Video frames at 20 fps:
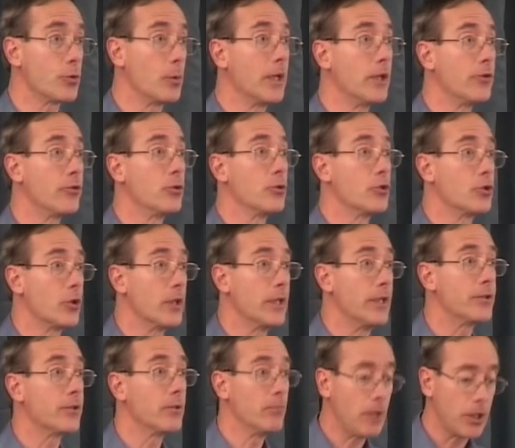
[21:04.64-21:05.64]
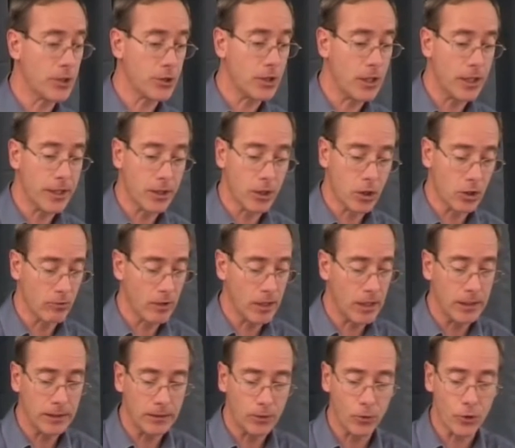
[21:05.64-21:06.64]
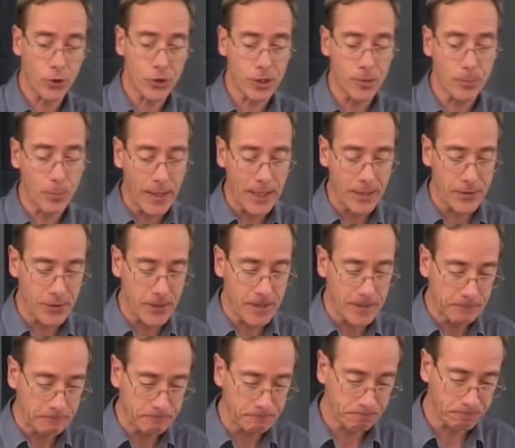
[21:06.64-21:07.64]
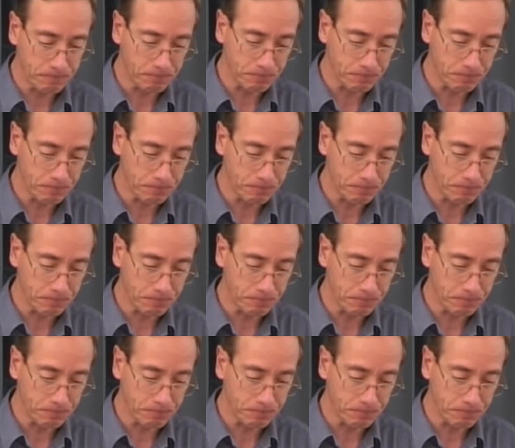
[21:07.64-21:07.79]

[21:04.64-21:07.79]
swing through the trees much like a gorilla or a chimpanzee.